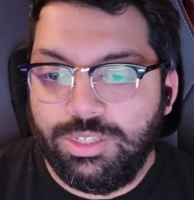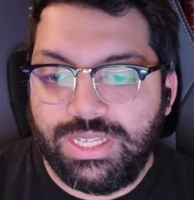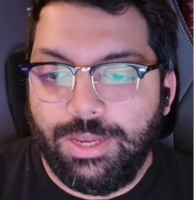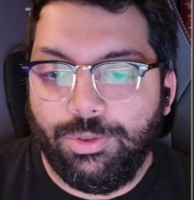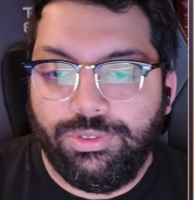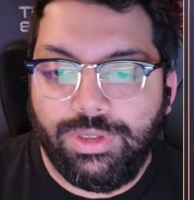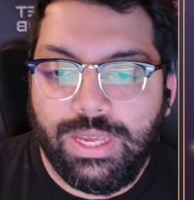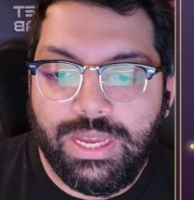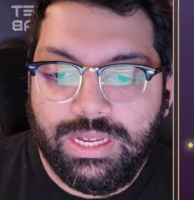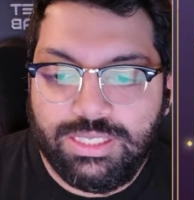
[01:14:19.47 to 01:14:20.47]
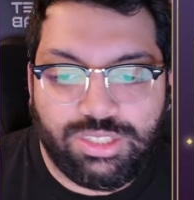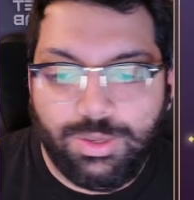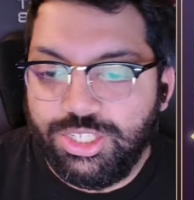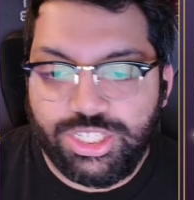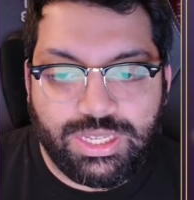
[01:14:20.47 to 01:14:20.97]
skills. So
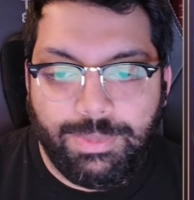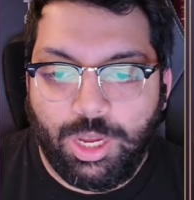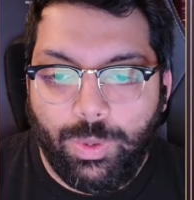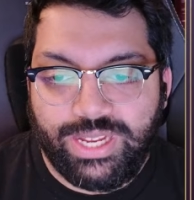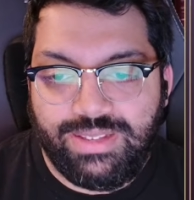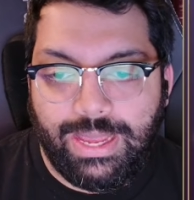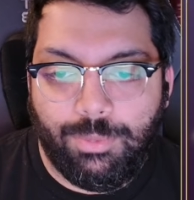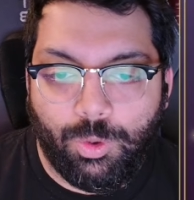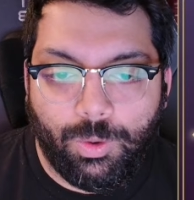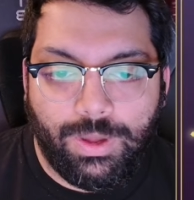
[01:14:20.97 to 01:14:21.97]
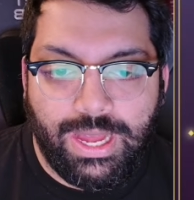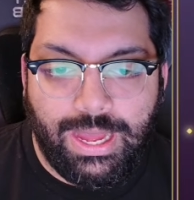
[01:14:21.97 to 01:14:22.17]
it's just going to be a quick table